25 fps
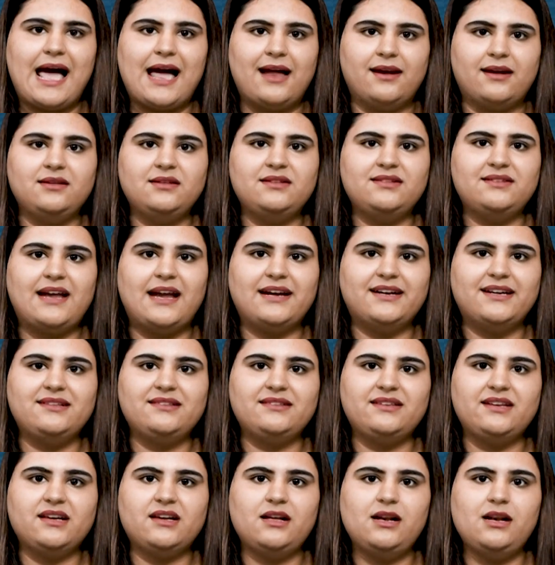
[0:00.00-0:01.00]
and
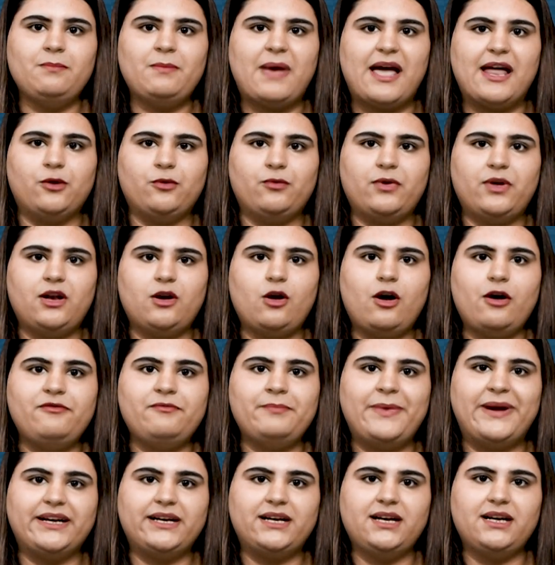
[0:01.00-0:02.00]
Statistical Manual
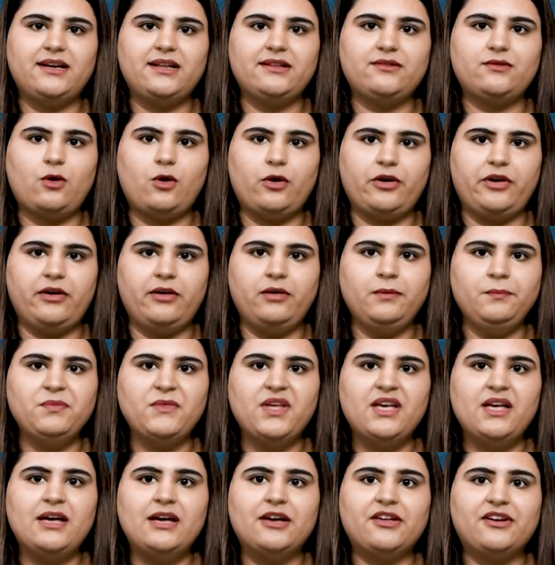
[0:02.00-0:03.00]
of Mental Disorder
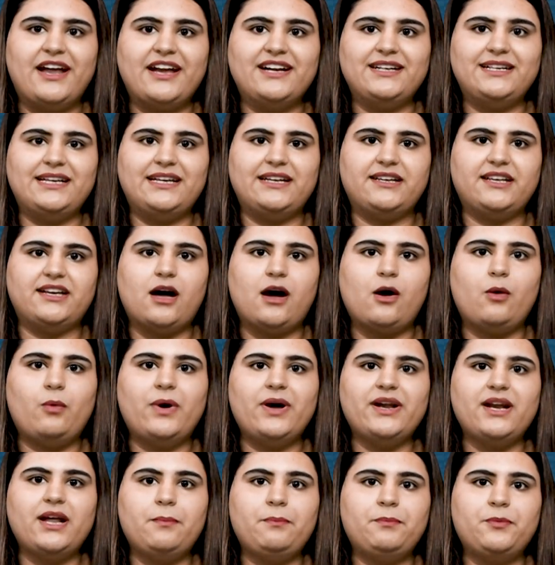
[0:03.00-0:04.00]
criteria
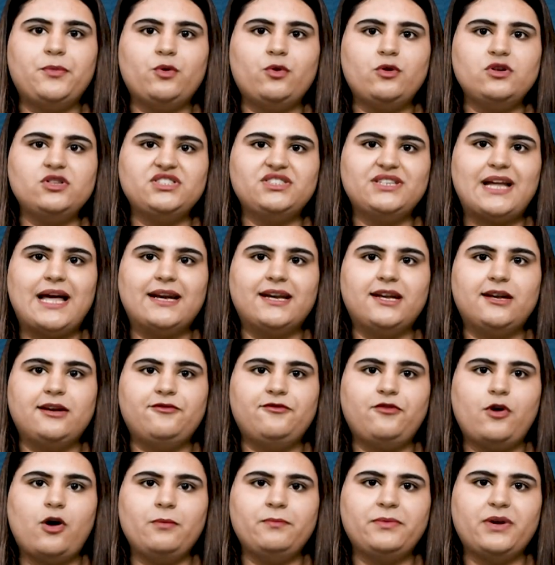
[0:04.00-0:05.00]
were approached and
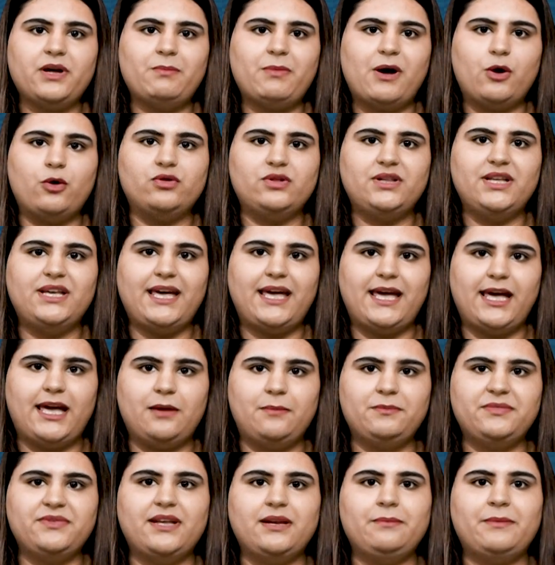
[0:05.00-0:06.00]
informed about the
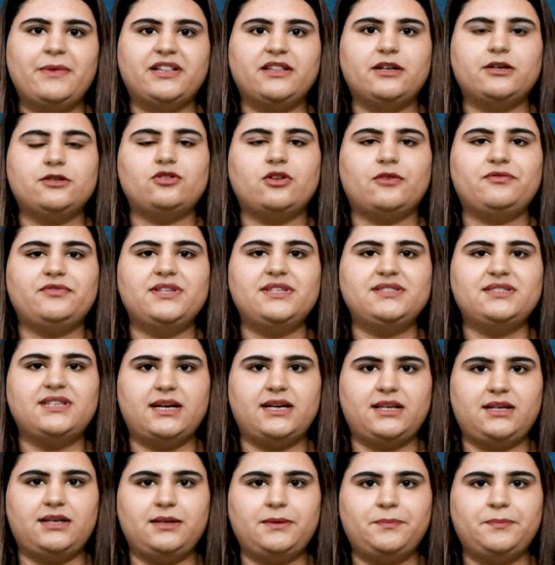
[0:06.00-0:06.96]
aims and methods of the study.